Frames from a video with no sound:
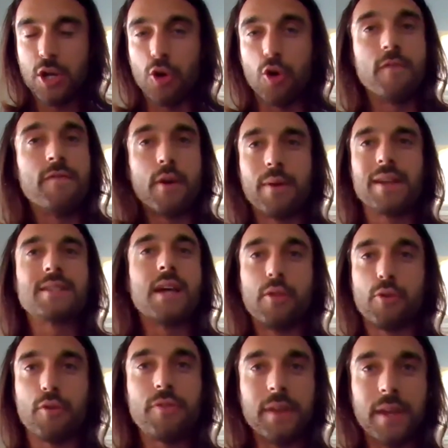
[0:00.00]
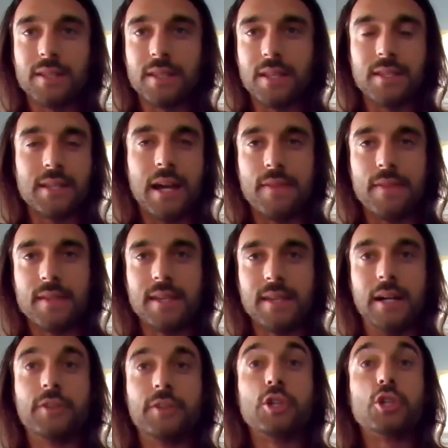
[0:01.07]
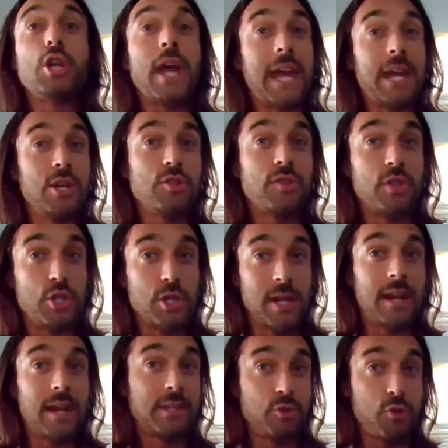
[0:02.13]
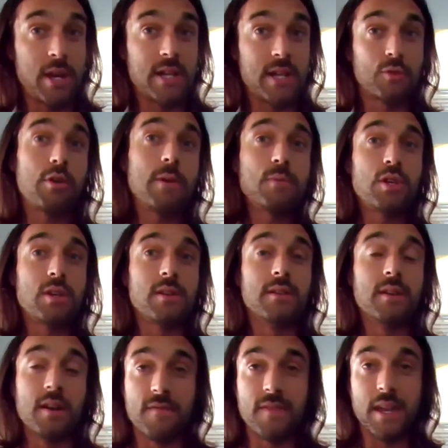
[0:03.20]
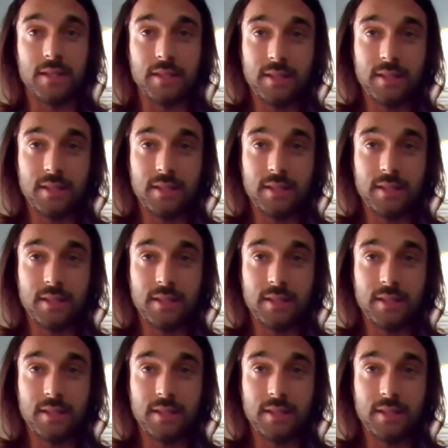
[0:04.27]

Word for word: or various other things inside the cell to change the genetic transcription of that